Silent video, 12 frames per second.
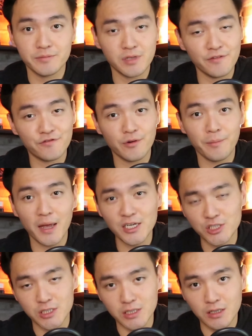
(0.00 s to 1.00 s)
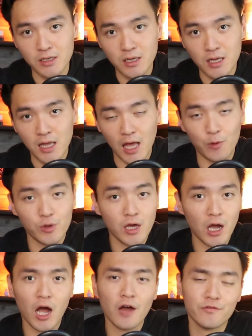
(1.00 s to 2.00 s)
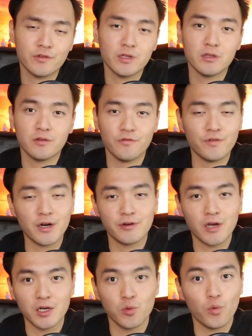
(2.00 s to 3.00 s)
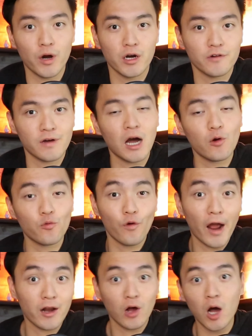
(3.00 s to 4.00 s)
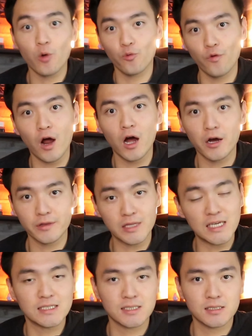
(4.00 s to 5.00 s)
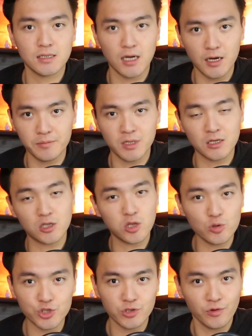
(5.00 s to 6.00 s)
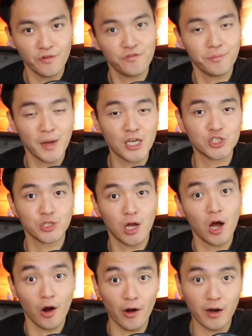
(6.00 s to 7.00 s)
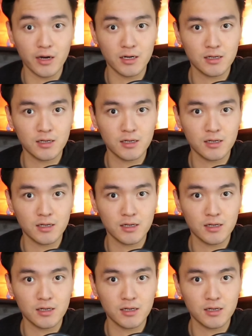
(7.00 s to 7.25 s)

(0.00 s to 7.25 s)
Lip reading: information, and we are often very unaware of how right or how wrong these conclusion or information are.